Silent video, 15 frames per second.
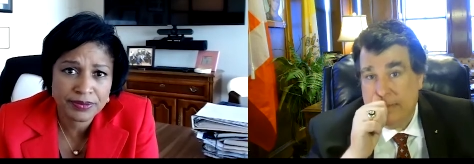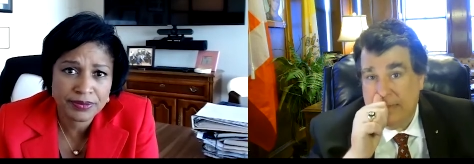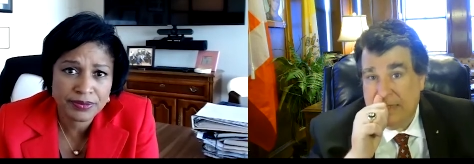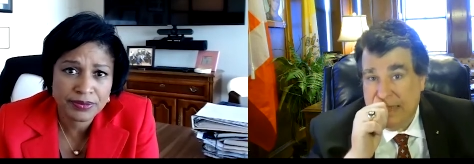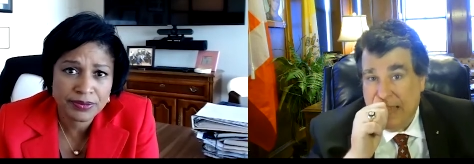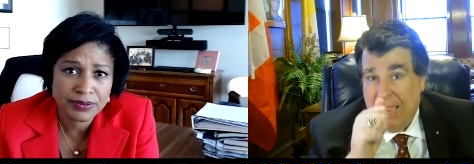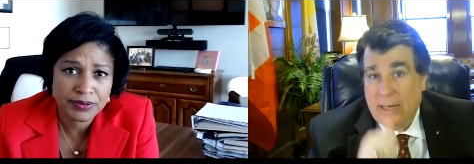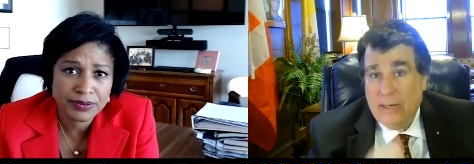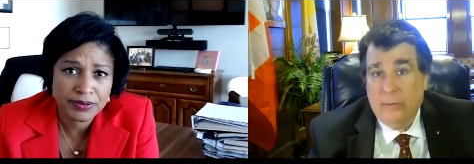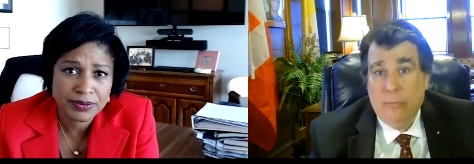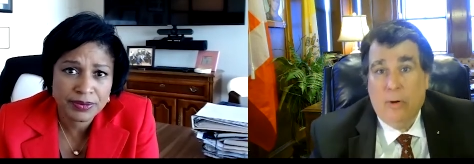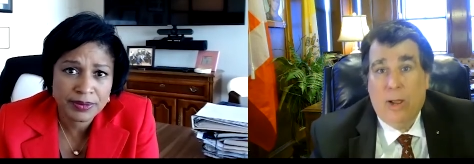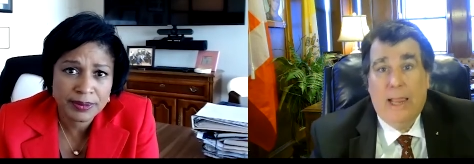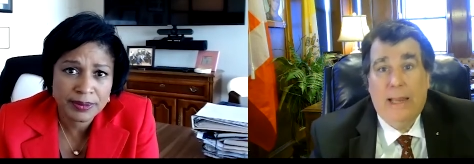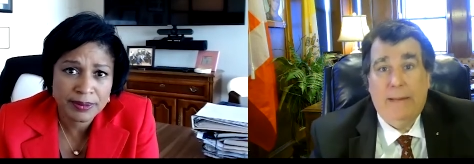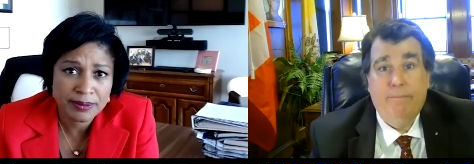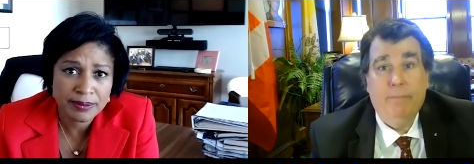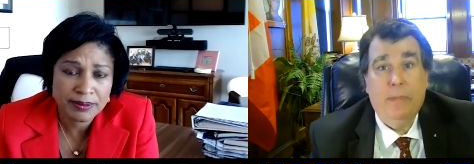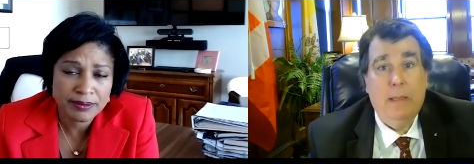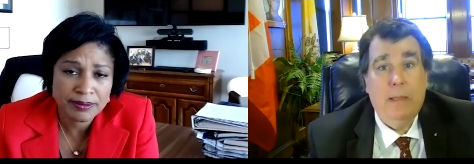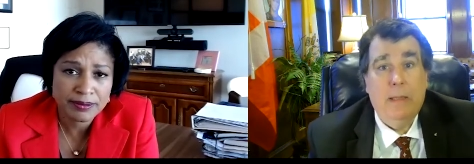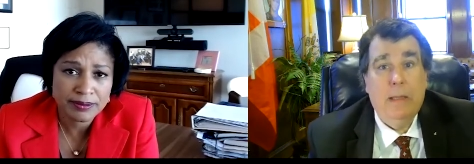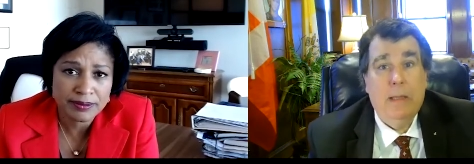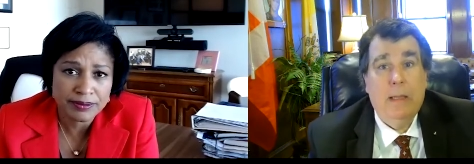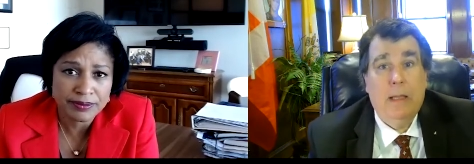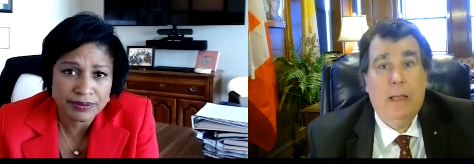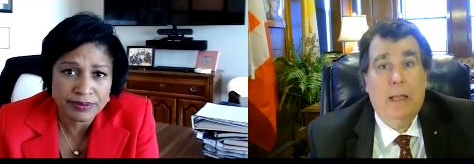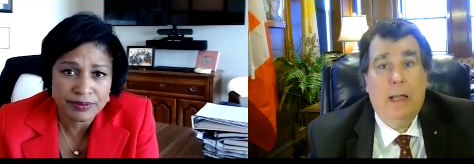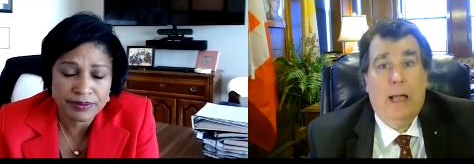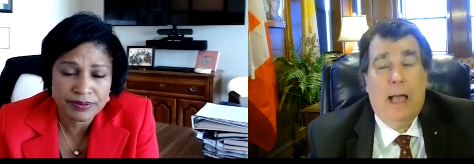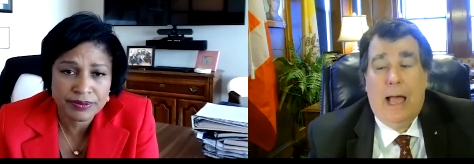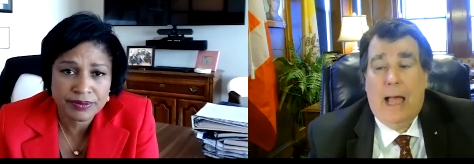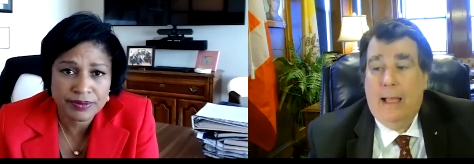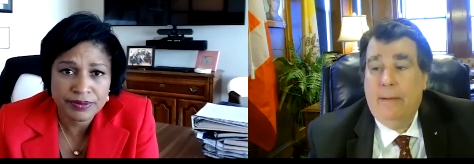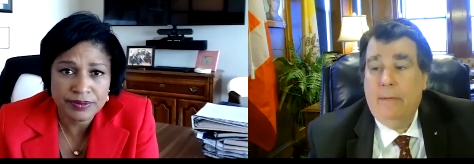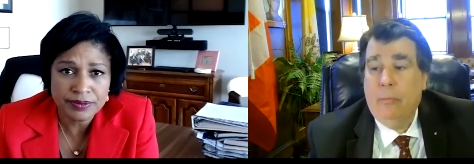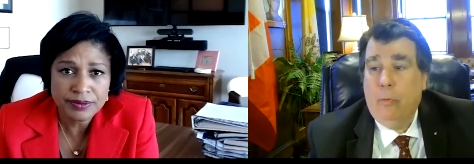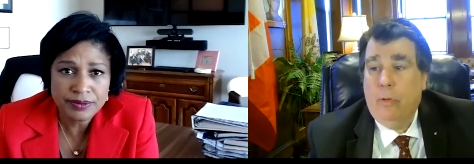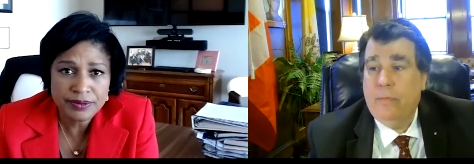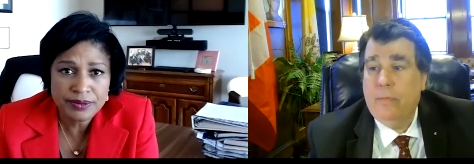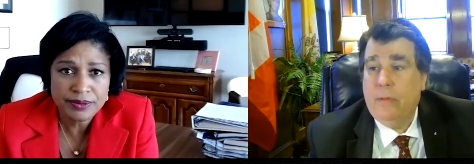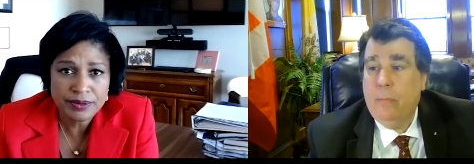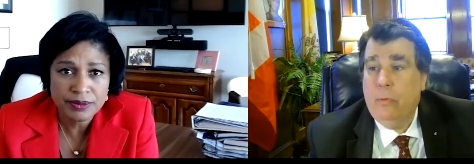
Speaker 1: that's exactly right uh, well,